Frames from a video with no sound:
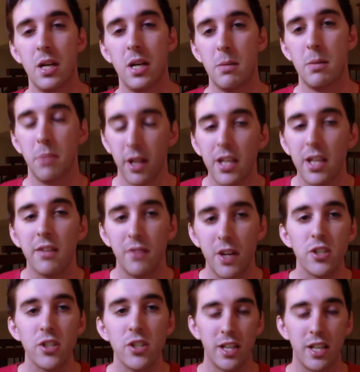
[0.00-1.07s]
But I think
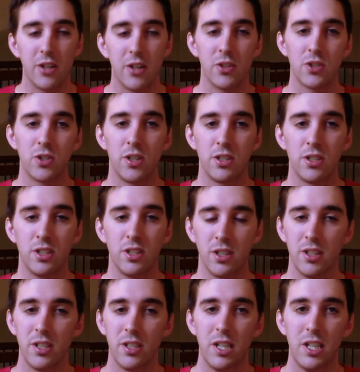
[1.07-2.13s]
eventually that'll start
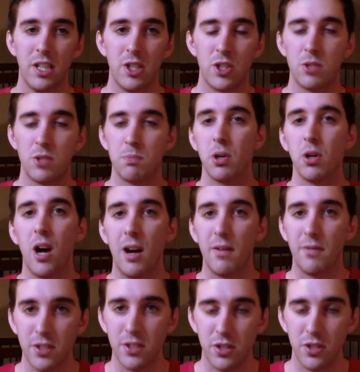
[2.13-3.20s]
to spur
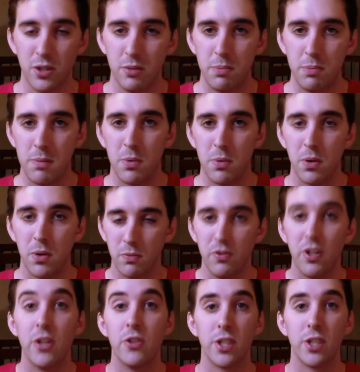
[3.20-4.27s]
off into people
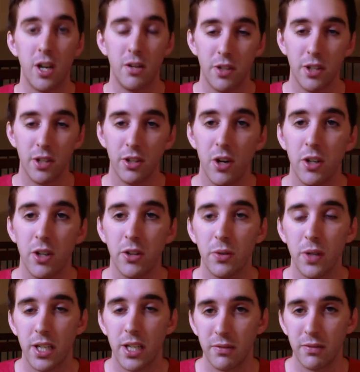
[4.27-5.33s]
venturing off on their own and
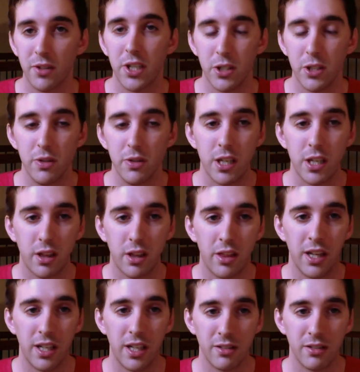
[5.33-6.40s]
creating very unique
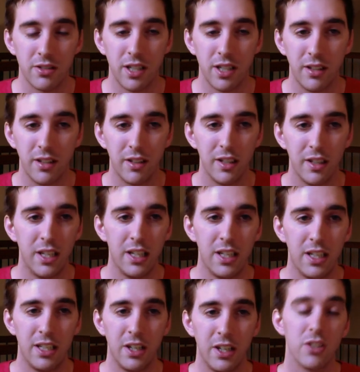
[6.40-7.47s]
things. And
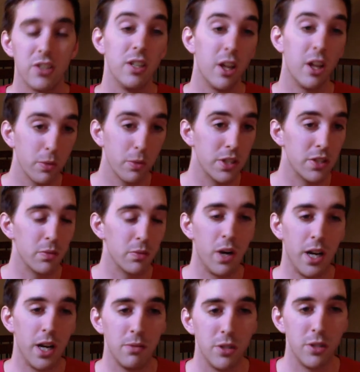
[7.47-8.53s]
it's another reason why
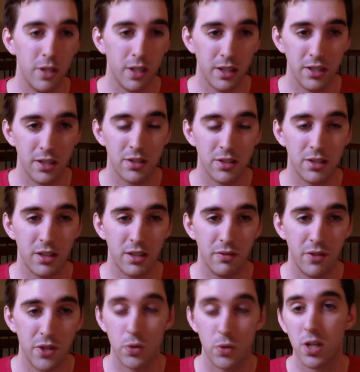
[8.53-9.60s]
I'm doing this
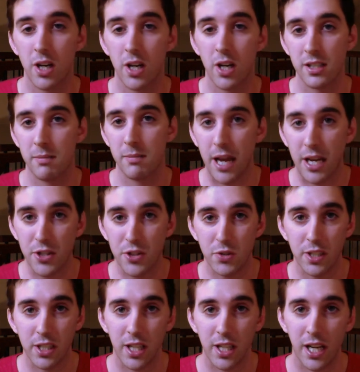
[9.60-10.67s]
visual content
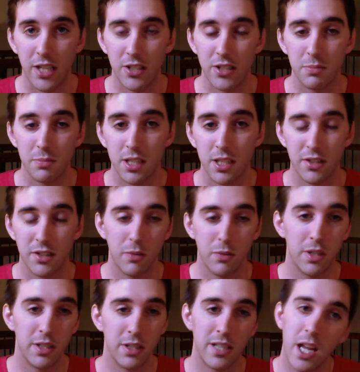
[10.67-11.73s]
mastery class, is because I want
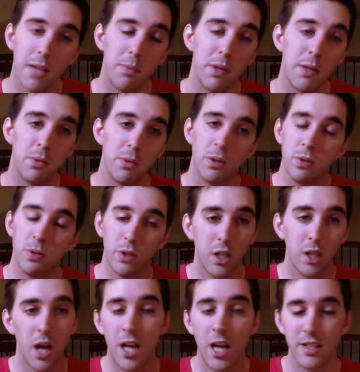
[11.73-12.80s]
to take people who are
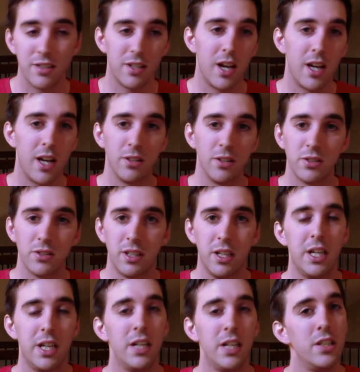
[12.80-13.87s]
not designers,
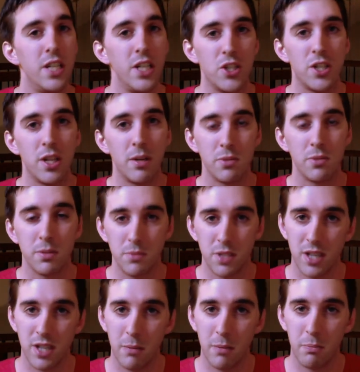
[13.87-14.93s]
teach them some
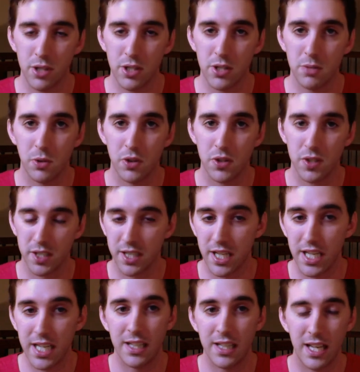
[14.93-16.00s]
design principles that they
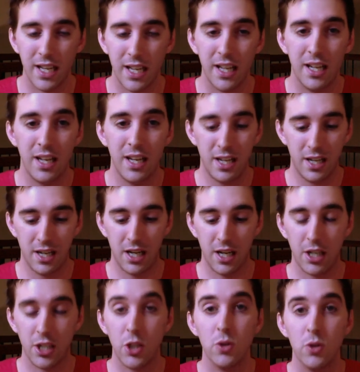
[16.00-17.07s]
can then
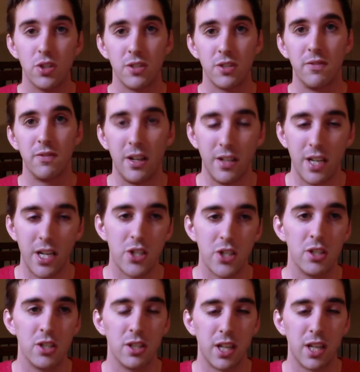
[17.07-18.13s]
use as a
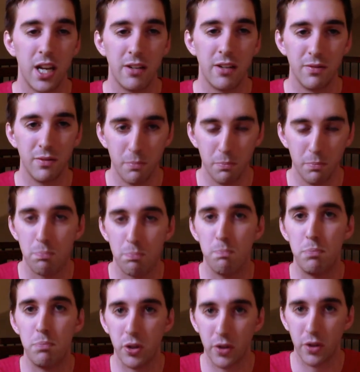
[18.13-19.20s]
foundation to kind of
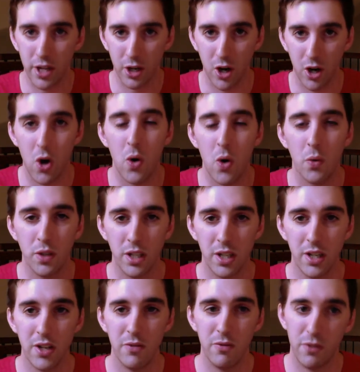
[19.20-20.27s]
build their own
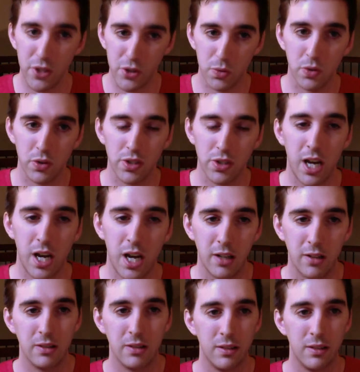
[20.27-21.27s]
visual style.